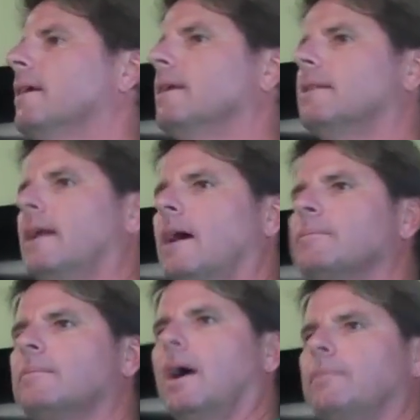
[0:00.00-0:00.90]
thing that
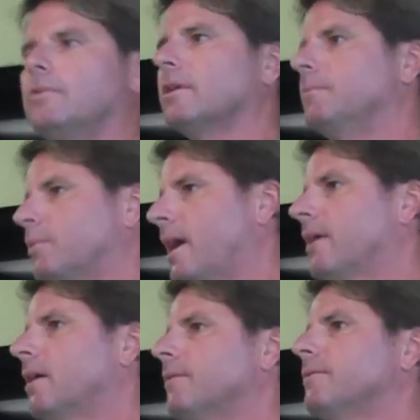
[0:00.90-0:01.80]
I'm, I'm really
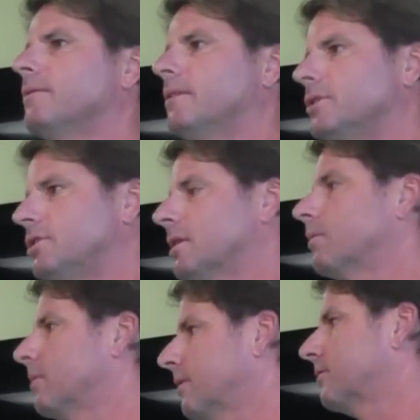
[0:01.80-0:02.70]
proud of this
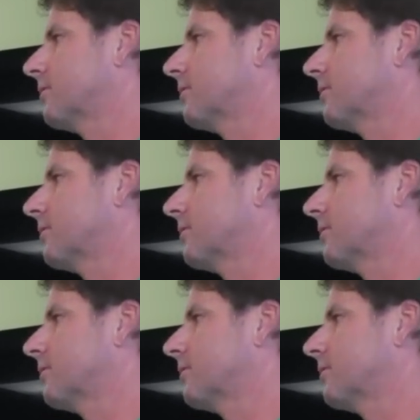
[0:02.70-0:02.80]
year with